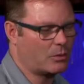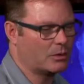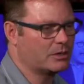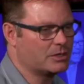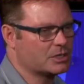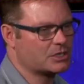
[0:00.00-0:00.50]
quote
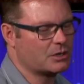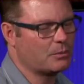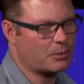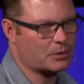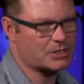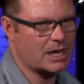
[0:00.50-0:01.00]
it just so
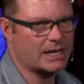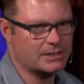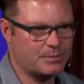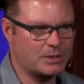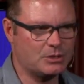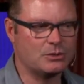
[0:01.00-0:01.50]
precise,
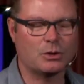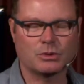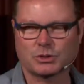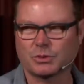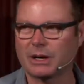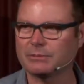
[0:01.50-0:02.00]
but you know
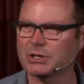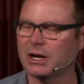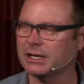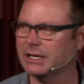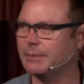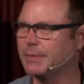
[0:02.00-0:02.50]
which one I'm talking